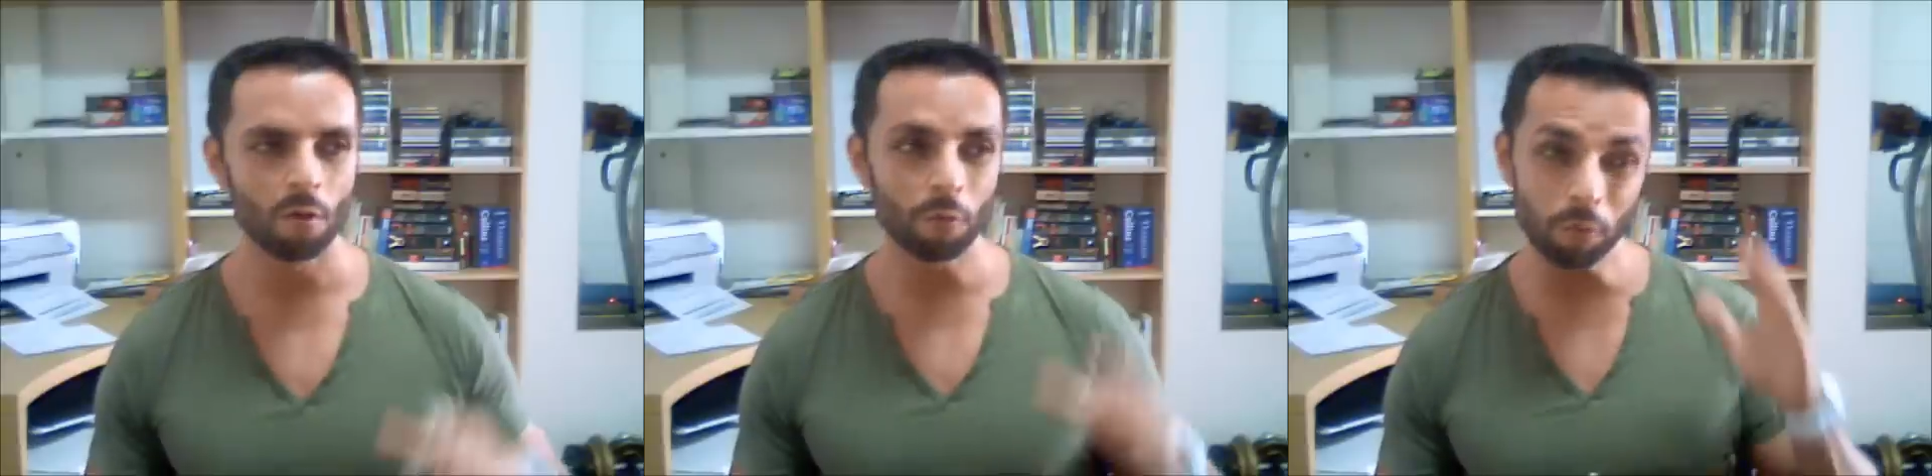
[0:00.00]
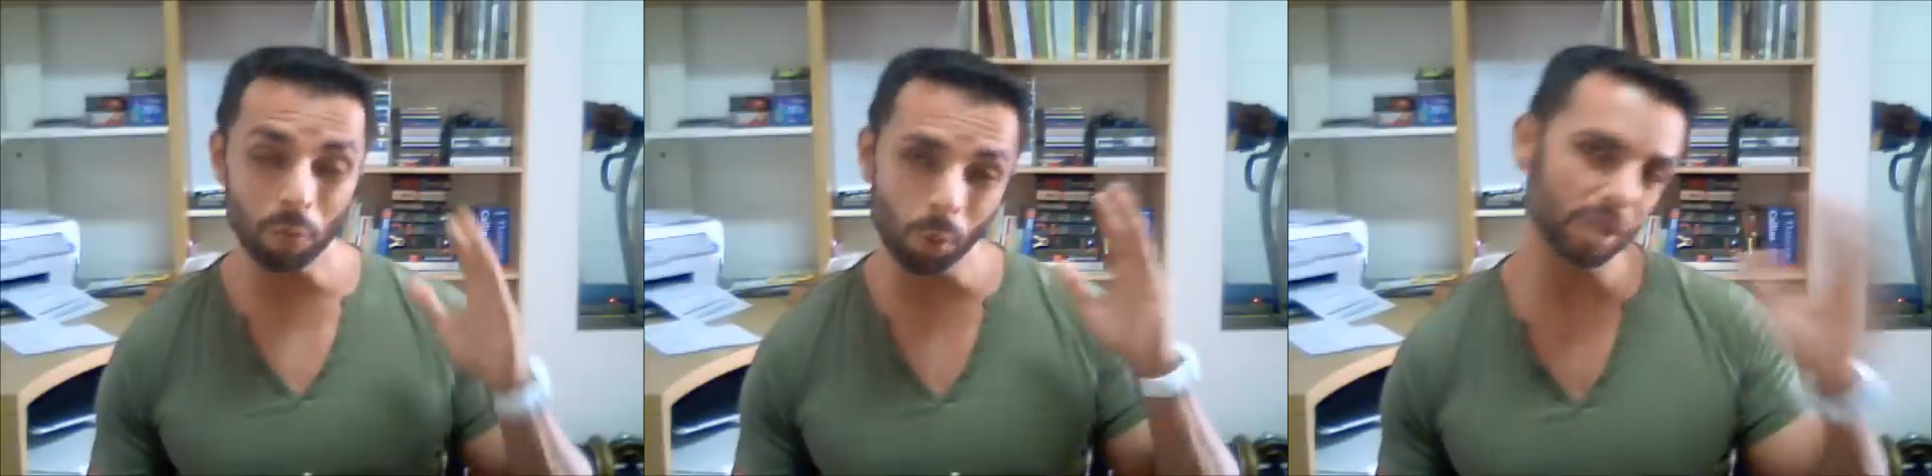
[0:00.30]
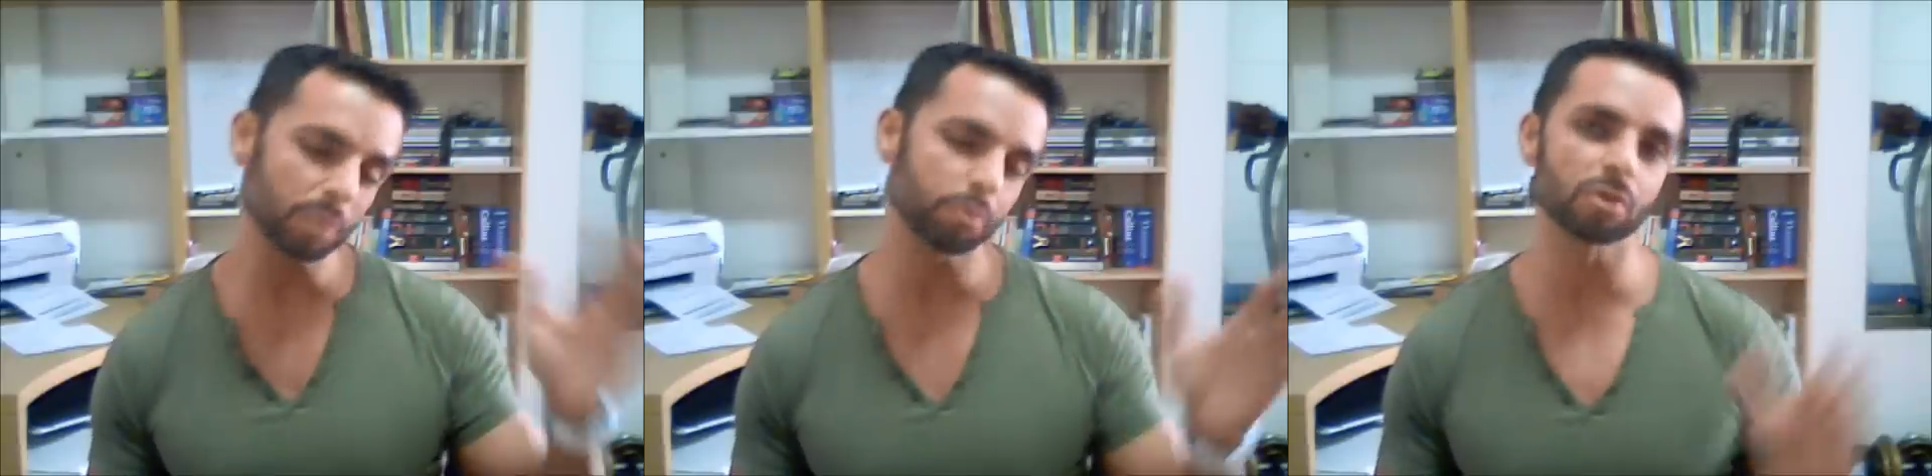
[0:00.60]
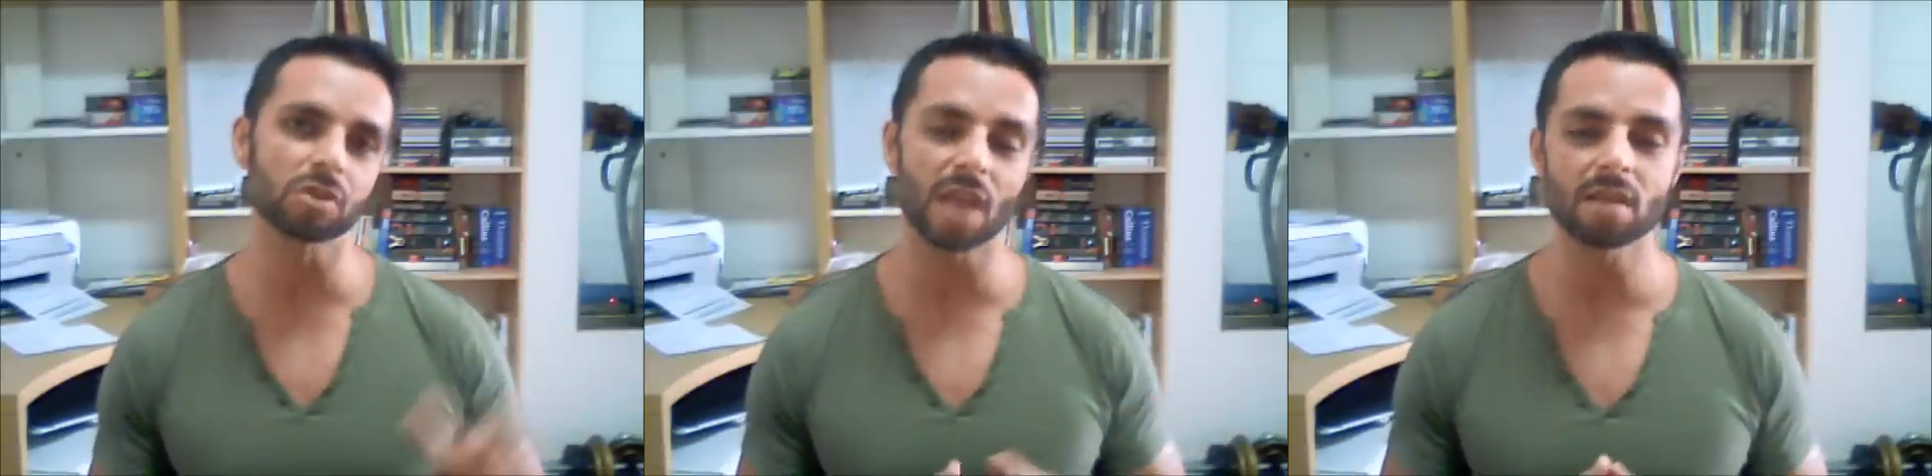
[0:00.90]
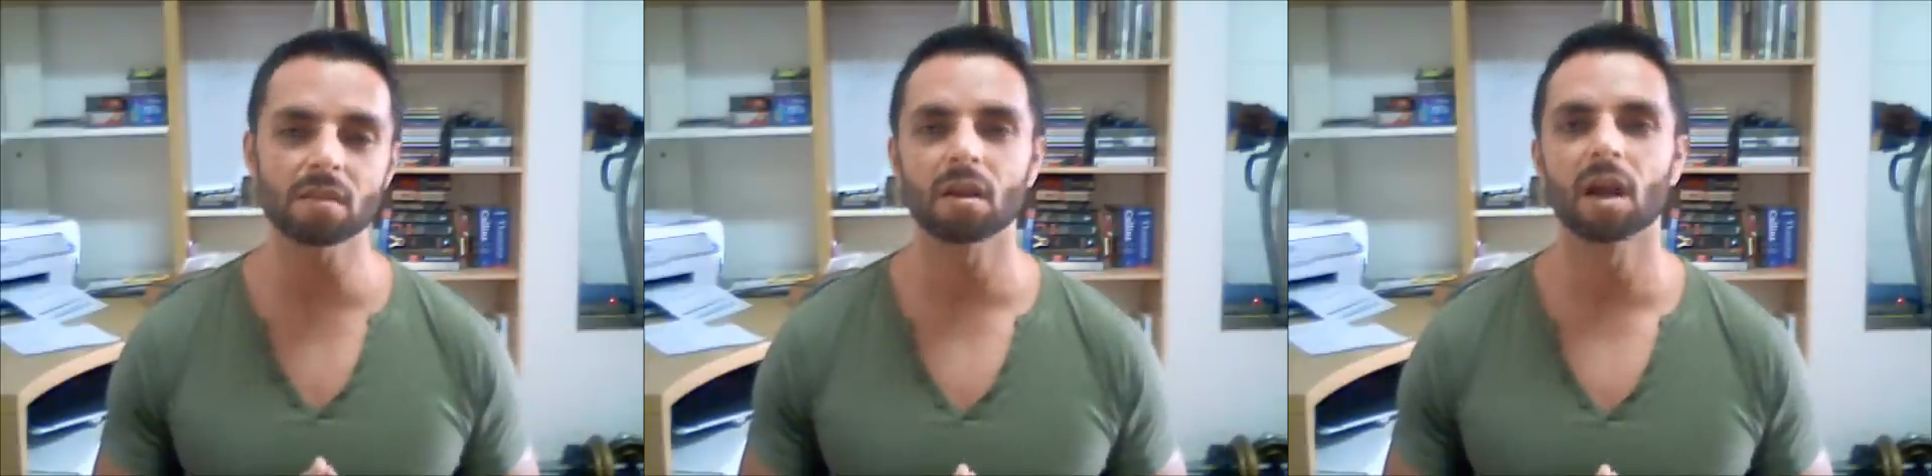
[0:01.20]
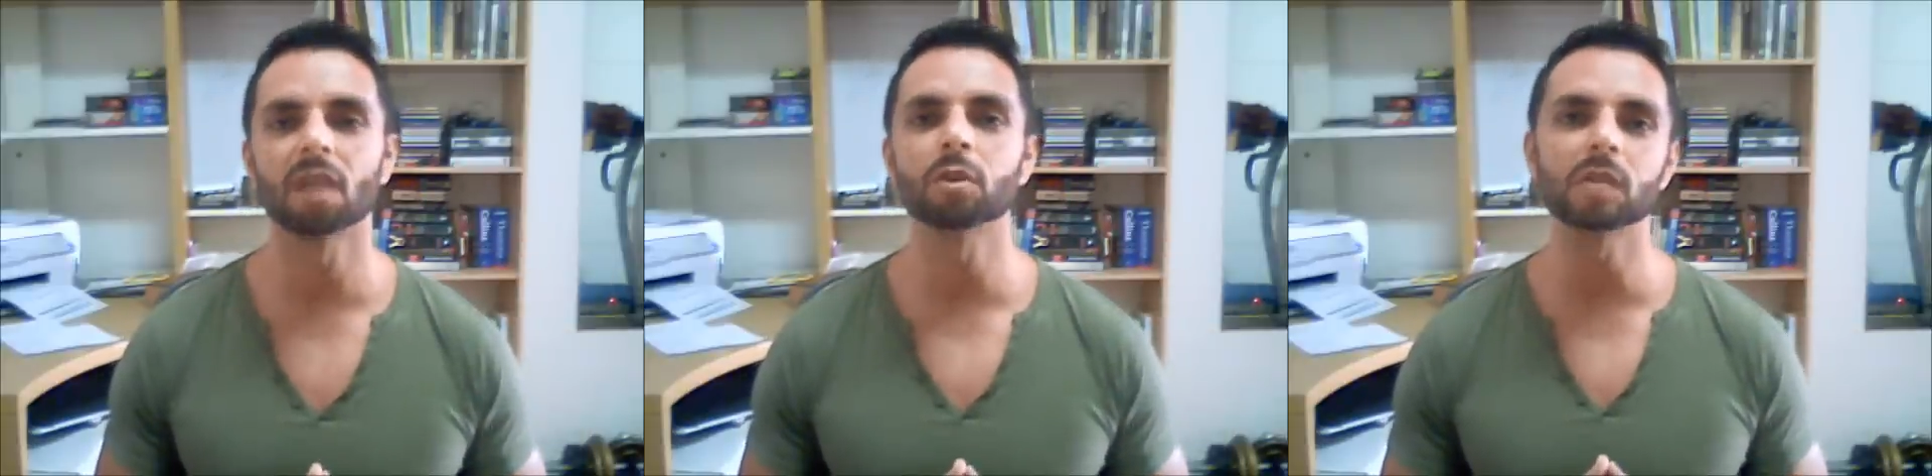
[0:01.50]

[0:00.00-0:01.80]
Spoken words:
40% of your